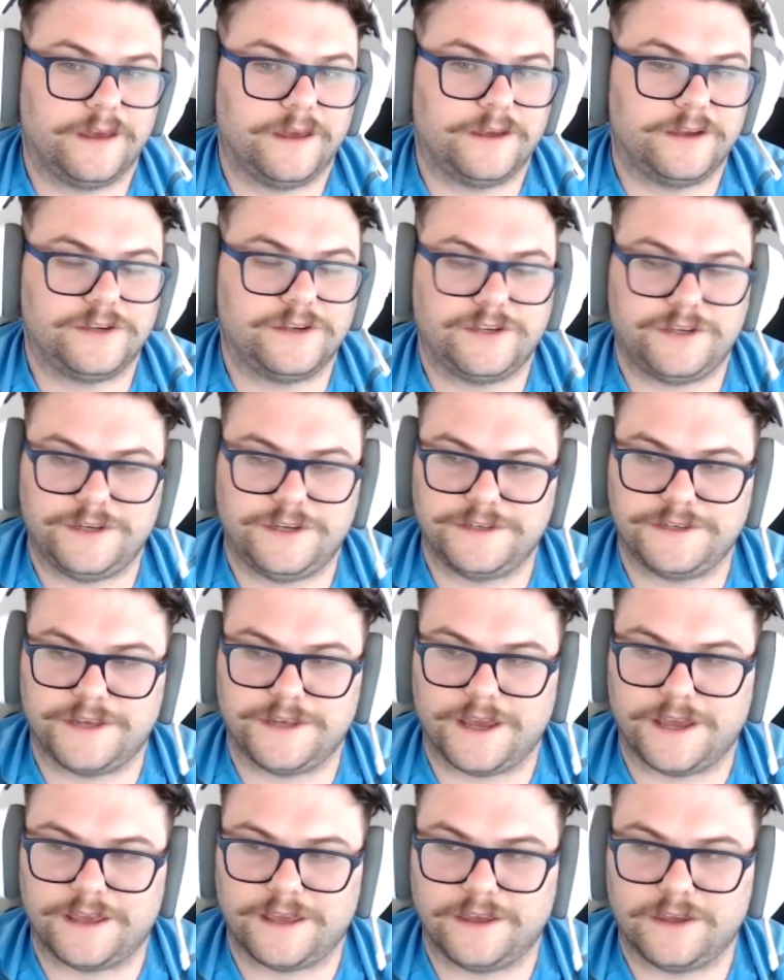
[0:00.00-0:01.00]
she's
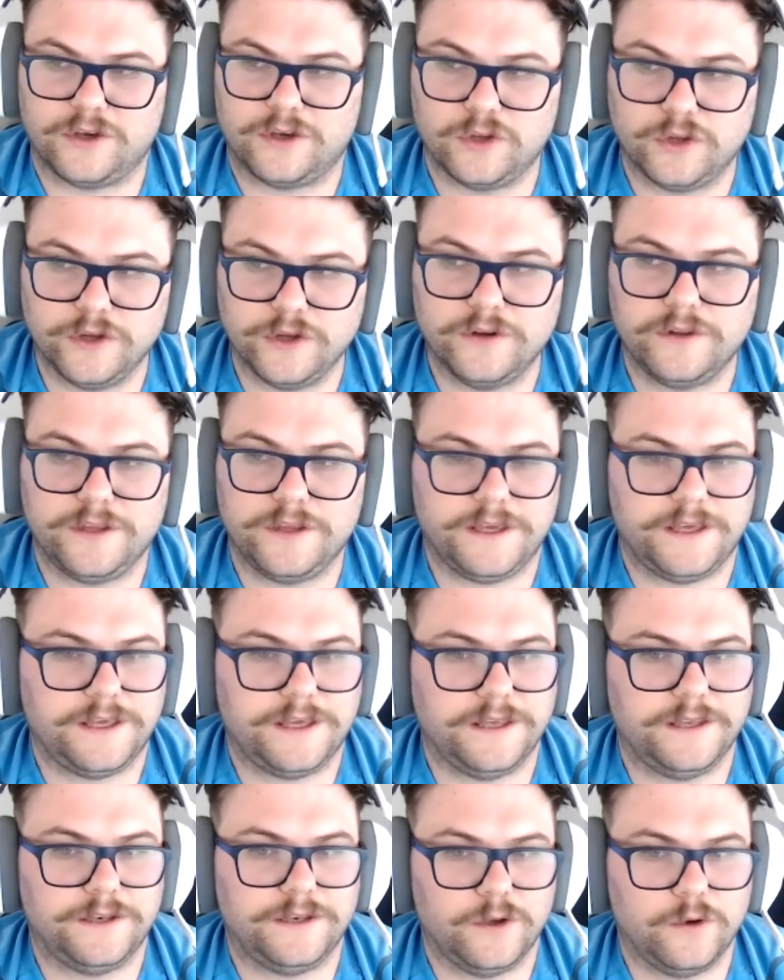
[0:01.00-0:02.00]
like, clearly
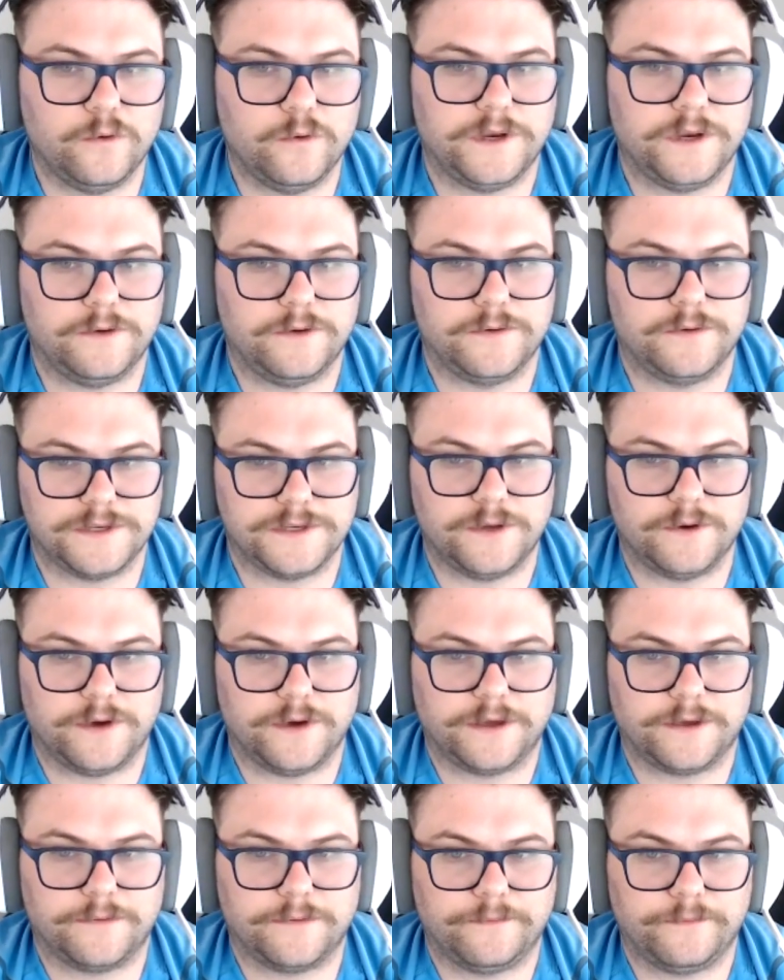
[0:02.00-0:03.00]
he knew what he was
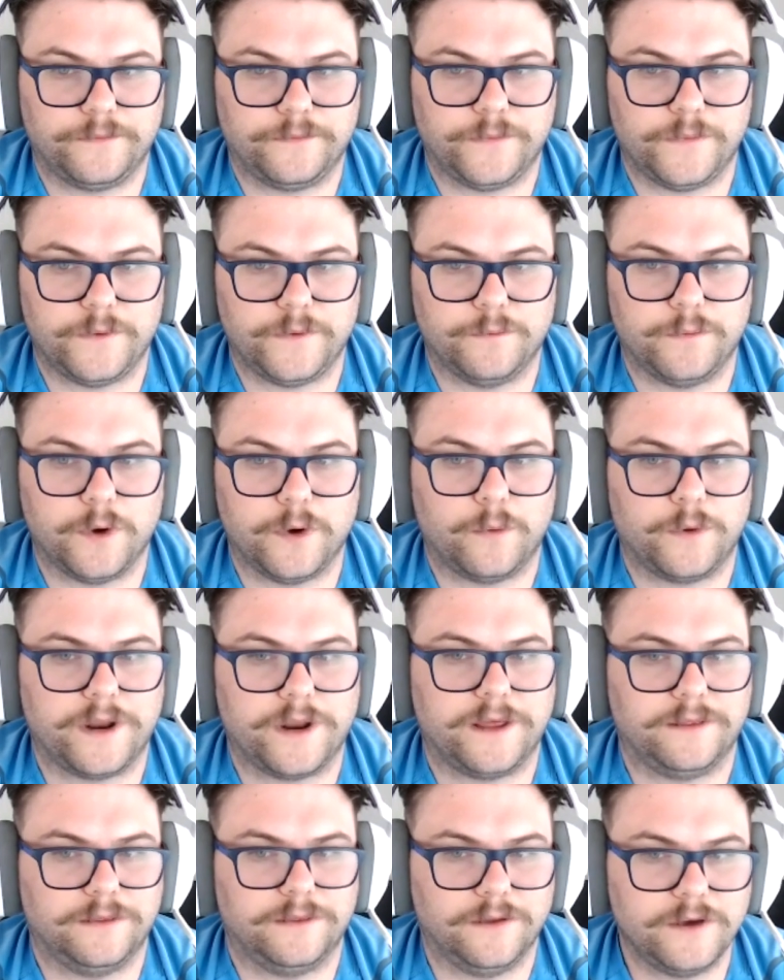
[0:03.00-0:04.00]
doing. But when
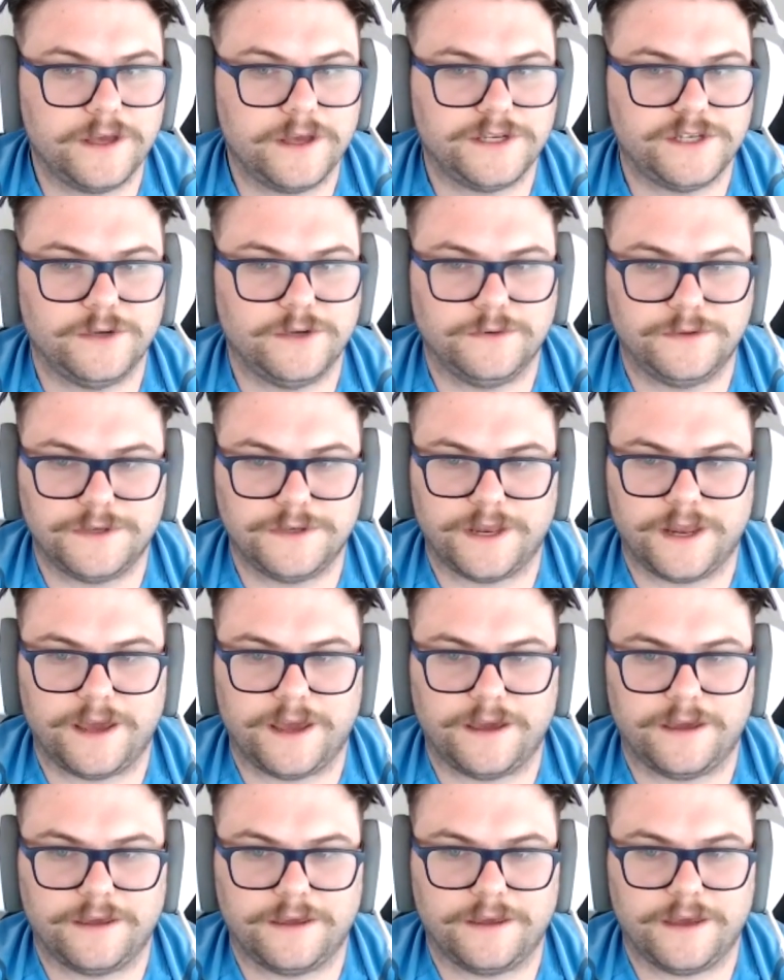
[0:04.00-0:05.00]
I look at you
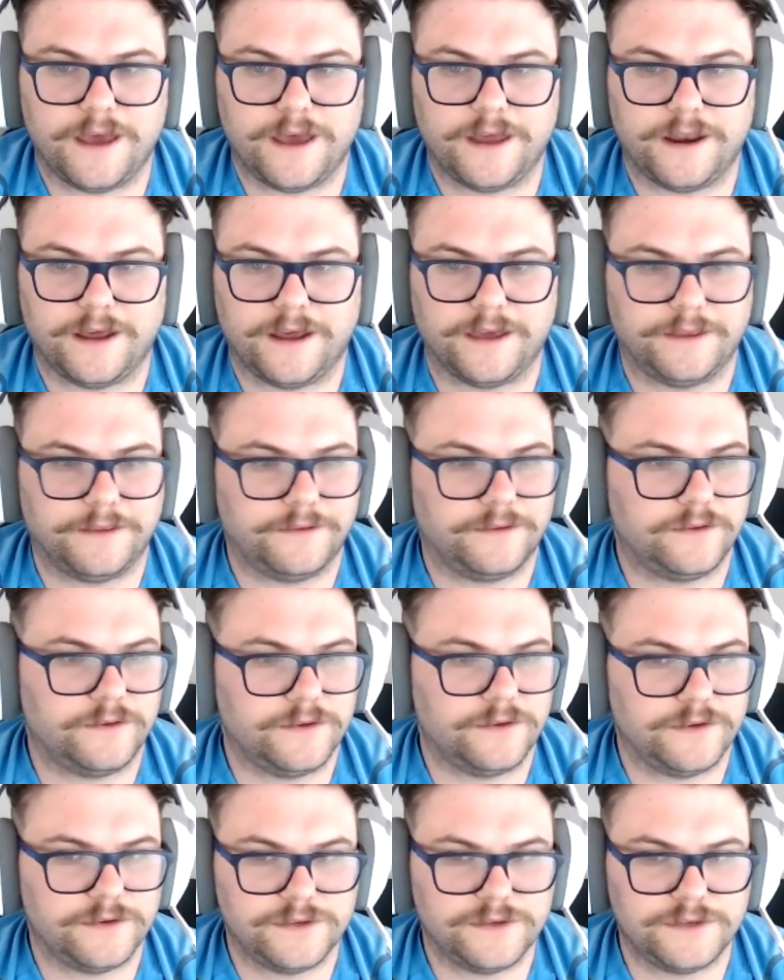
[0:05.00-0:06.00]
today and I
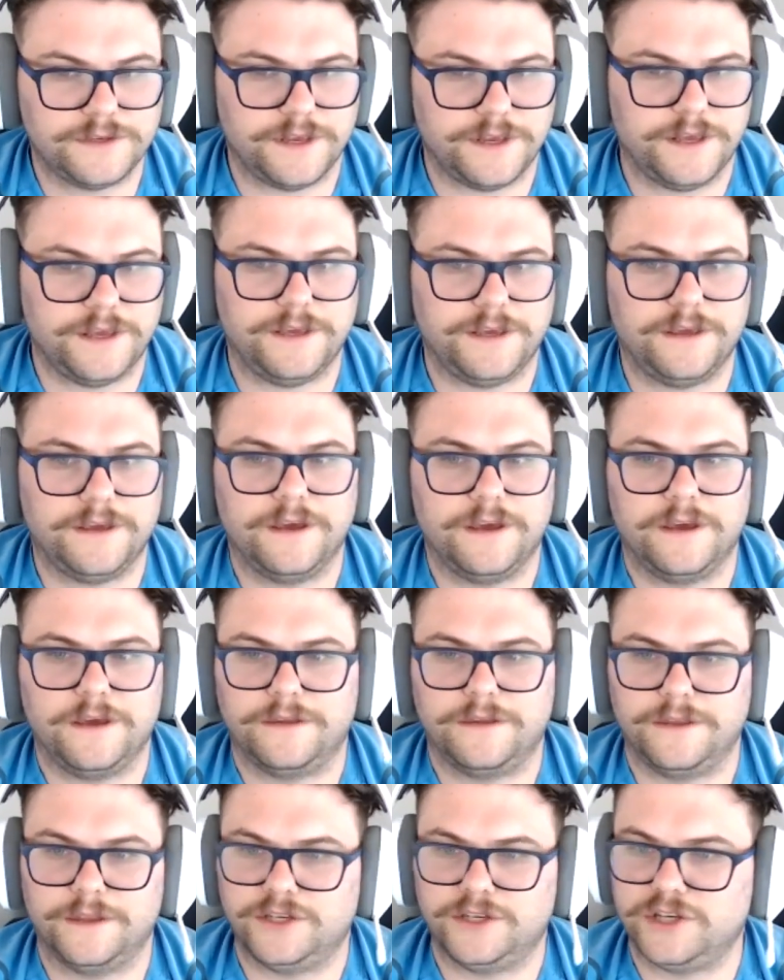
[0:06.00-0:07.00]
see
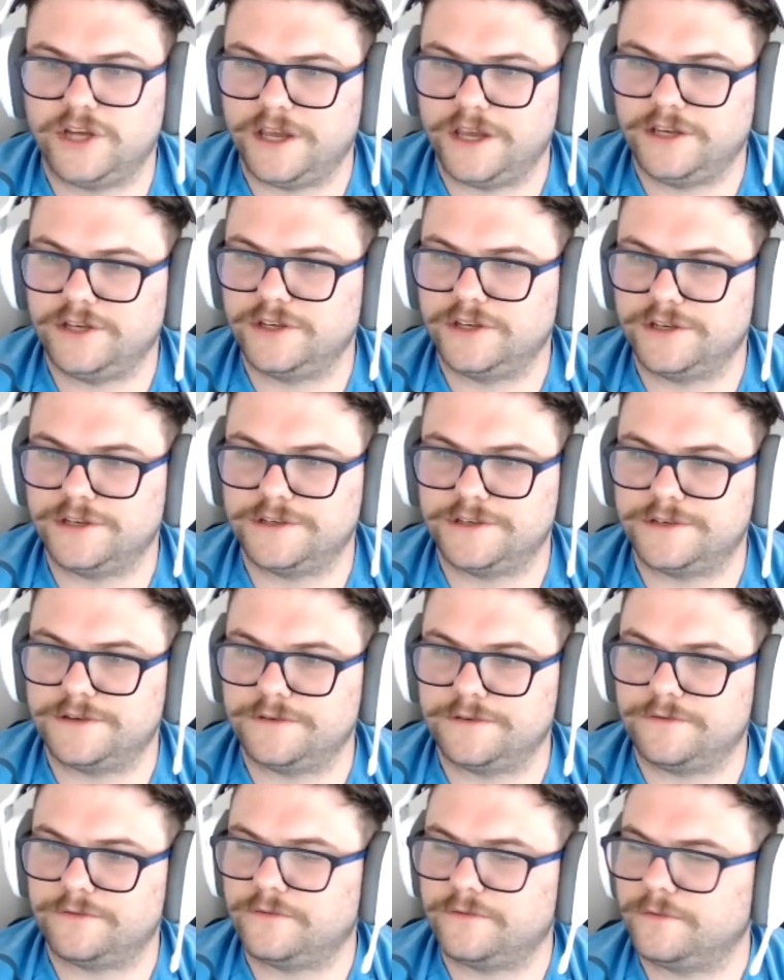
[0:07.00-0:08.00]
the changes
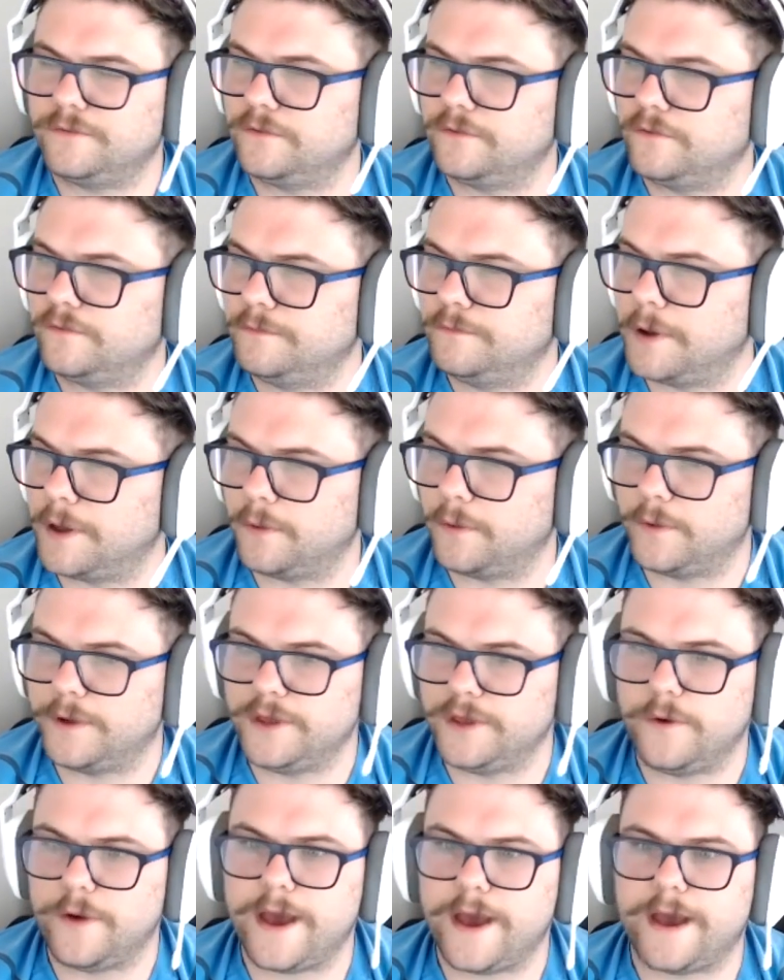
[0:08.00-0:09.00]
by the way
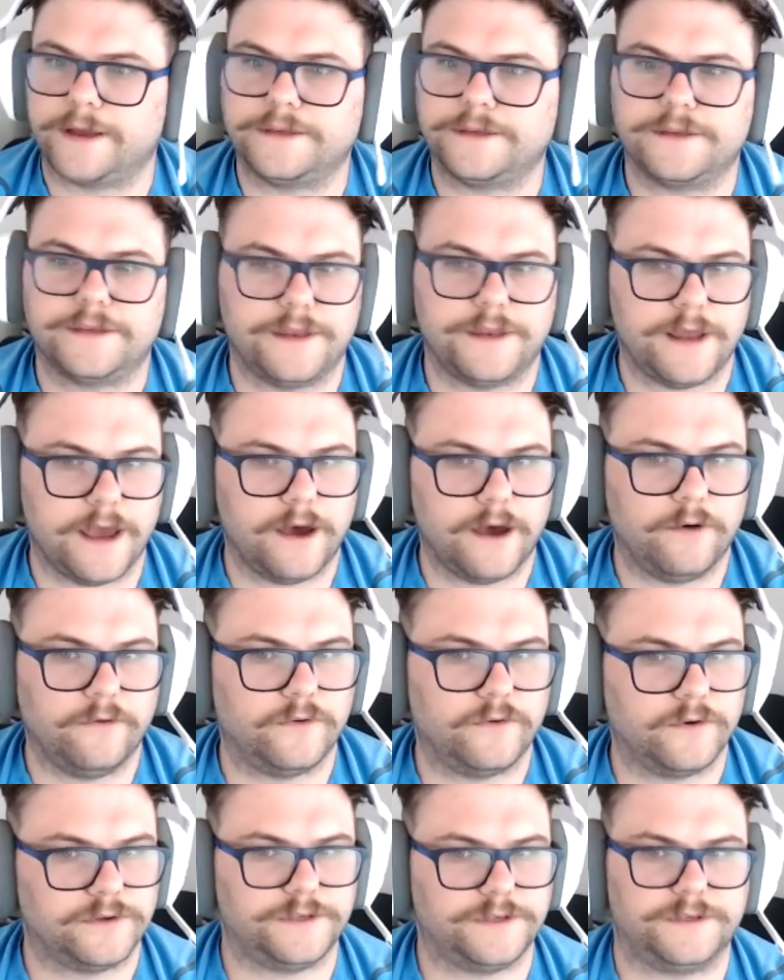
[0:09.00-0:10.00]
you act now
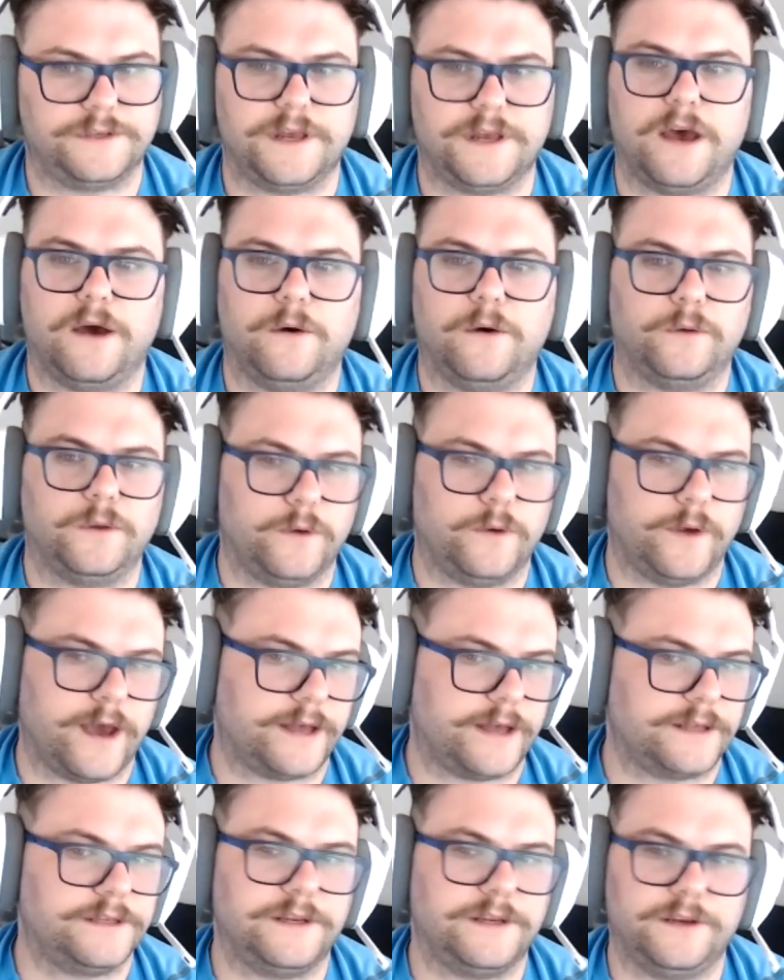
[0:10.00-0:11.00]
versus how you
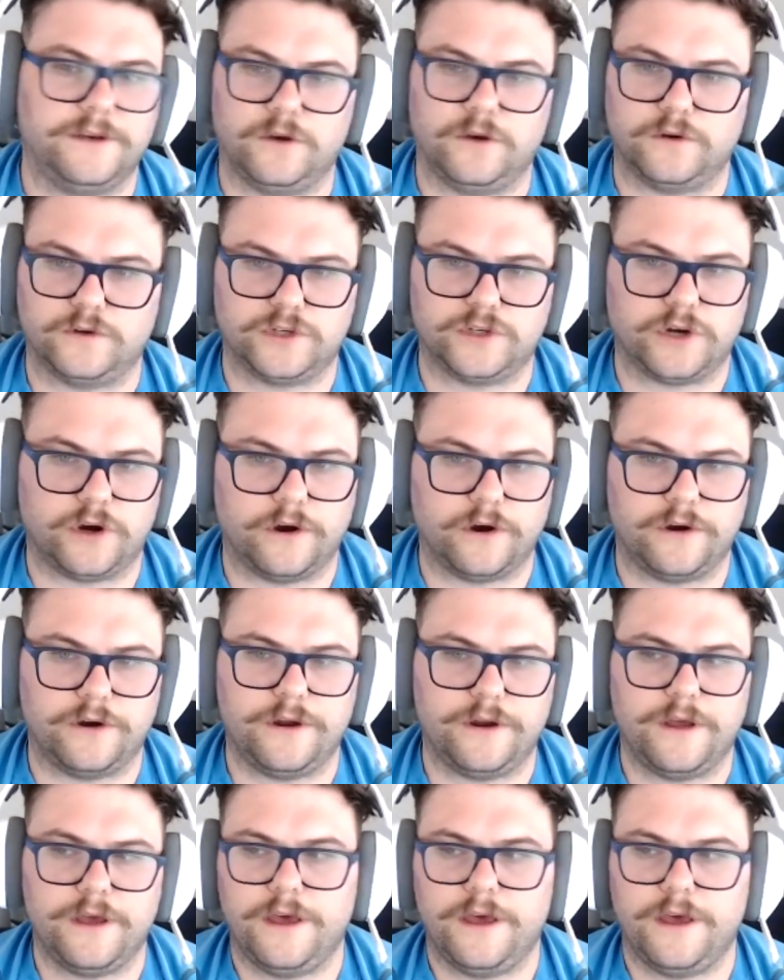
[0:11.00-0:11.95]
acted in your chart,